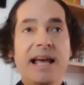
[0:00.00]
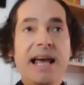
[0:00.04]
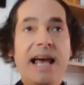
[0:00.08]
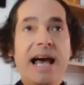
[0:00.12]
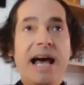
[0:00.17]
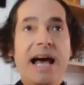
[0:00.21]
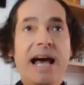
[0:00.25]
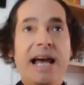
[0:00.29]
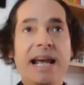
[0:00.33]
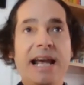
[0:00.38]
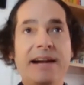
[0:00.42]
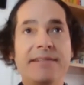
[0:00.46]

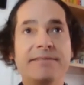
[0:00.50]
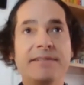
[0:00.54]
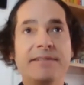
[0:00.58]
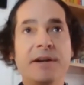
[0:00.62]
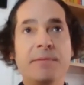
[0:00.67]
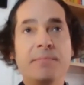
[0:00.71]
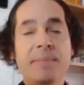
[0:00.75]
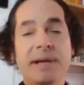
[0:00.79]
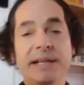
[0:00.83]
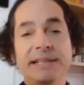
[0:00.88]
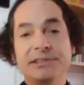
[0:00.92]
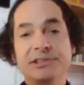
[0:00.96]
It
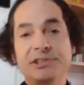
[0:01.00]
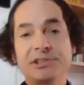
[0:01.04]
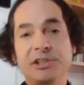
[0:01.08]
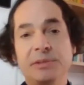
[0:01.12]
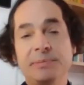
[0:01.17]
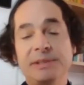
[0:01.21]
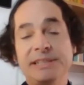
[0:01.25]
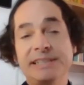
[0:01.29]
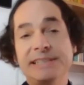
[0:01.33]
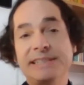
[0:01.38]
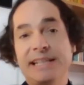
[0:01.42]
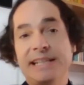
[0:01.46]
remains to
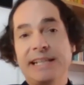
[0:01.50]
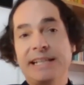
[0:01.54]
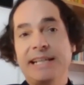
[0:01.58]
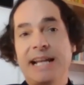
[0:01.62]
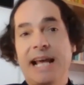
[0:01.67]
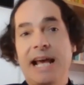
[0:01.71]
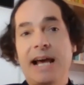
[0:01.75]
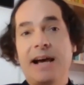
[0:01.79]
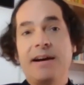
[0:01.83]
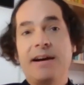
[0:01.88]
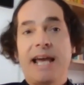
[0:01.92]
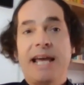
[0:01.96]
be seen
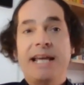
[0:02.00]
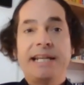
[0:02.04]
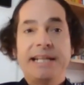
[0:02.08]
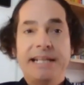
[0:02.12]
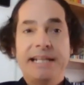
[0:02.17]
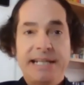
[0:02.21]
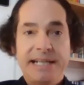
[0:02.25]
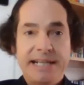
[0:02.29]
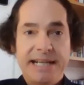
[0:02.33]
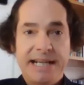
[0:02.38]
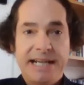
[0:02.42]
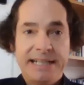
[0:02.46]
how
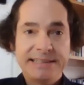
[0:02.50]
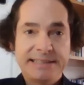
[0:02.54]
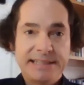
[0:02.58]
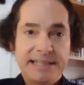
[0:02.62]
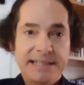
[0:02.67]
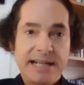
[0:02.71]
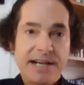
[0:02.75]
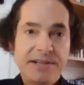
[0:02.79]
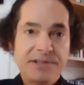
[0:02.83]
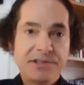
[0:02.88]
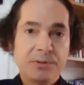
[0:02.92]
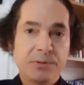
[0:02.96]
any
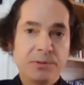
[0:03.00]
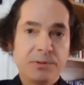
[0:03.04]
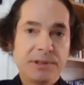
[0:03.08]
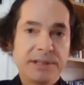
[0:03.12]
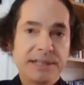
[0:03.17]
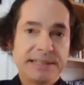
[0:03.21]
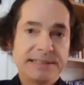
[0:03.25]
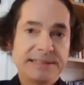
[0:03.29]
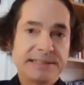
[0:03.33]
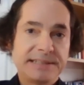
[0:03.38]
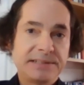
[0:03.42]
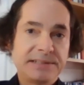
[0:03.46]
international
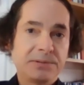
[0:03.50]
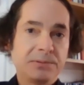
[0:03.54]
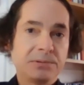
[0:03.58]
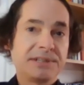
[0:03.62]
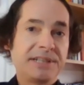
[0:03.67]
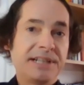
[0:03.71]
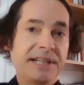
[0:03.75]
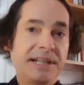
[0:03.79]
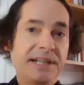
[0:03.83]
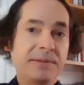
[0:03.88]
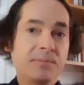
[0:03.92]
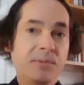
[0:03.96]

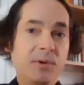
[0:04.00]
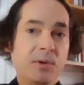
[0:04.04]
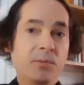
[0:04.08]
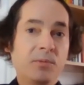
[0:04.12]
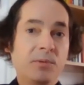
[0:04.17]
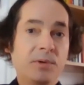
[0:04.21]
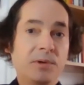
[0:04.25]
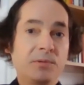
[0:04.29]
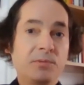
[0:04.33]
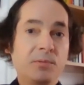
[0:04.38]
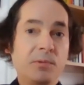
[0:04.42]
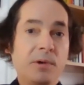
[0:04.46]
consortium
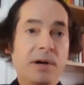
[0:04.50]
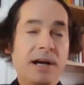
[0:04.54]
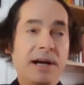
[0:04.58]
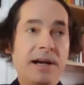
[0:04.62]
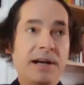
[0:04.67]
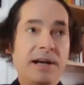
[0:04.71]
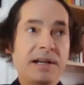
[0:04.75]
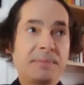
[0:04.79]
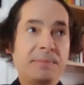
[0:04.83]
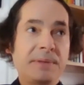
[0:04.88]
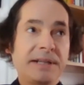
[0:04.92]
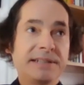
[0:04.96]
would
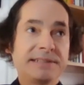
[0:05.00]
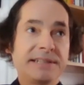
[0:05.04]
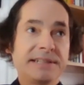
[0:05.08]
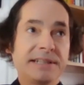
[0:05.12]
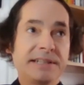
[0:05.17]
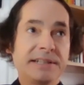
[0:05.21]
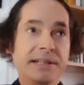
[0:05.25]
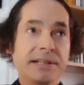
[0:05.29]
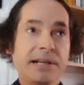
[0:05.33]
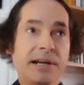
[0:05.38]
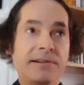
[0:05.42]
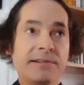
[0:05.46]
work, because
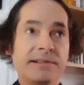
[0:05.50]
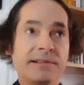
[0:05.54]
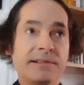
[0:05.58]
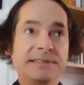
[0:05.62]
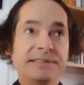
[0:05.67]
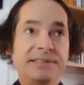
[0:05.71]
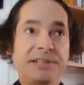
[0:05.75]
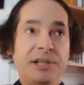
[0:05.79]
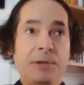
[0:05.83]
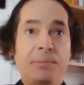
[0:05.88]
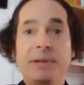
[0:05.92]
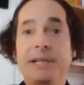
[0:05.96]
in the
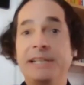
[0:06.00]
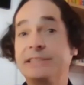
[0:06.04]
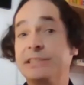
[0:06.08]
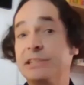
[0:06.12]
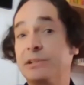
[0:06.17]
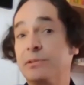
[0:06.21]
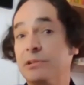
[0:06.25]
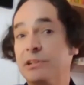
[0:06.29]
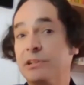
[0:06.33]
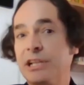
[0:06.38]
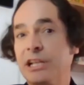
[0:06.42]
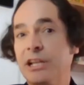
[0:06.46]
current
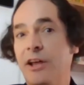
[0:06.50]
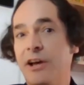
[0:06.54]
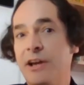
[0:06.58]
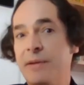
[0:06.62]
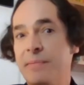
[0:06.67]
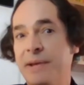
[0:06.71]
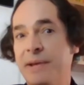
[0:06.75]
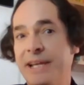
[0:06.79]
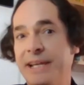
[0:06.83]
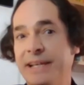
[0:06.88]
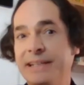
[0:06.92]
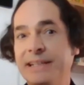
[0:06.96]
geopolitical
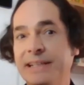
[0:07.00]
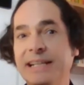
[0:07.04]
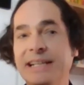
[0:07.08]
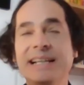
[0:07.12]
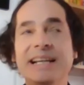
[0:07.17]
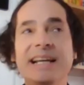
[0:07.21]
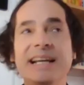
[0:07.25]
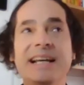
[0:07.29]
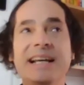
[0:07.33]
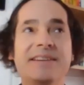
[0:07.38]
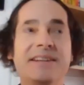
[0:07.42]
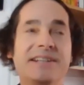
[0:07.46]
climate,
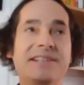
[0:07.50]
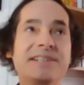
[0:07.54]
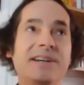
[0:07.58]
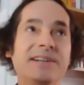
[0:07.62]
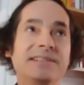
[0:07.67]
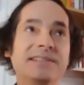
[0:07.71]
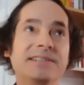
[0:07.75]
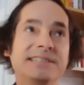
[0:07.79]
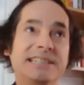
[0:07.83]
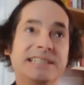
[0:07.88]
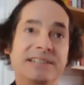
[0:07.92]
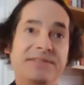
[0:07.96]
the
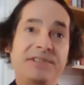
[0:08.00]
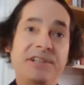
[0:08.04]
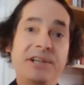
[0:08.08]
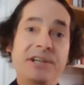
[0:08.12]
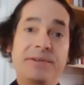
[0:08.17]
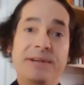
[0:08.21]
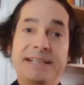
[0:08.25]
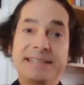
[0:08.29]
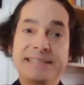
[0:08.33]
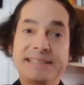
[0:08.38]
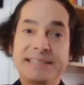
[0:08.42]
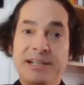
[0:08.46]
chances of
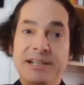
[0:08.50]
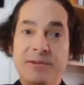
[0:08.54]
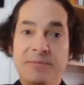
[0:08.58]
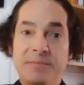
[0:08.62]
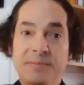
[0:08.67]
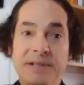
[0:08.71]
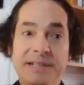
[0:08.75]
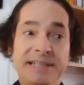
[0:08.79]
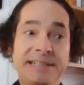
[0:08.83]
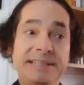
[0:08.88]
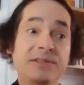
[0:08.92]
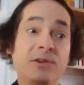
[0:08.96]
US
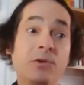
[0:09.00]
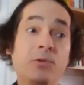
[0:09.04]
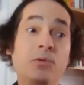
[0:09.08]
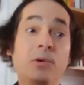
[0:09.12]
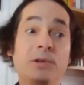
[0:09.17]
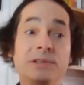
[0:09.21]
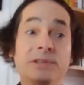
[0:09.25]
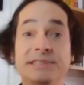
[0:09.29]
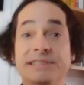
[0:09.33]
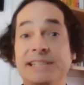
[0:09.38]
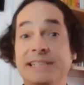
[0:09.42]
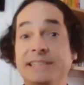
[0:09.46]
companies
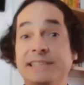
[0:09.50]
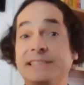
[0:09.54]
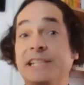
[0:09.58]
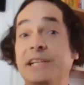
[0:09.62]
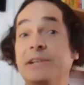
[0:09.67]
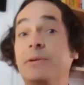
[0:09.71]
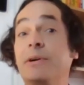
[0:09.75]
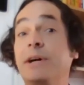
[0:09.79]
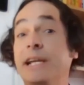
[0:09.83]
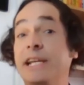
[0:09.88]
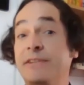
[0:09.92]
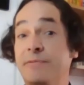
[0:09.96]
wanting to
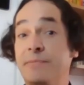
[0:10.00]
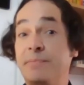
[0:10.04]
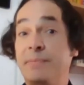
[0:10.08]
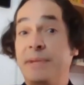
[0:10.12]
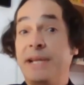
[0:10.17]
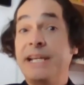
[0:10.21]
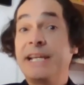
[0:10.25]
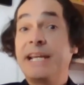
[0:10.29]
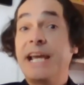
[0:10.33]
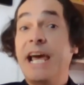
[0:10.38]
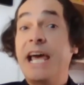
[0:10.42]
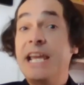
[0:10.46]
or even
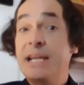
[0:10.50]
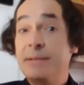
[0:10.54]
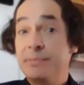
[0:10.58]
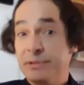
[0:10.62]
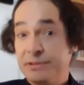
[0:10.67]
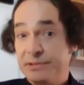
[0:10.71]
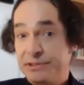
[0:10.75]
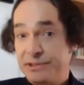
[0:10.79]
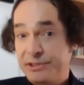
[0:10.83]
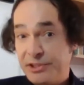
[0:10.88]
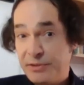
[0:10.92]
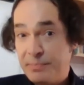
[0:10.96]
being
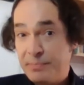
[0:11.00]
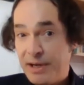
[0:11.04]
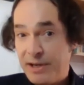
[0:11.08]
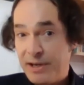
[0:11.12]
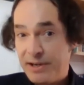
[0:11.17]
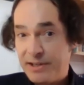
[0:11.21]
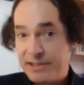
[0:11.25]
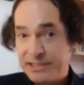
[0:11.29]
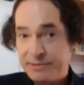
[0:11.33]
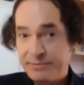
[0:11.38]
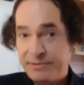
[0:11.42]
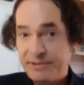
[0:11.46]
able to
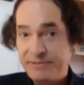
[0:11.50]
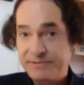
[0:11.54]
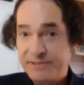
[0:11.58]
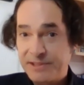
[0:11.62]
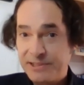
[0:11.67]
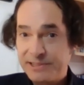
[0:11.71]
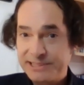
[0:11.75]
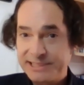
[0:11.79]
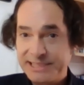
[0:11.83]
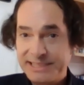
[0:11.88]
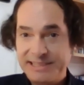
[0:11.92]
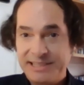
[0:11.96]
partner with
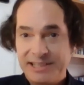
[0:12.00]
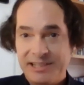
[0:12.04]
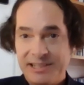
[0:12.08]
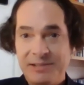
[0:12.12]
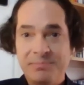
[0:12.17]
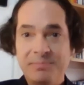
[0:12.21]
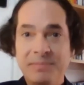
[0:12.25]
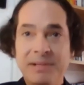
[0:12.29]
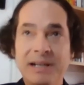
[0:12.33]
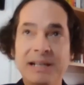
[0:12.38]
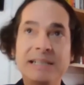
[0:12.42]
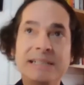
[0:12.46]

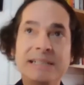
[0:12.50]
Rosatom,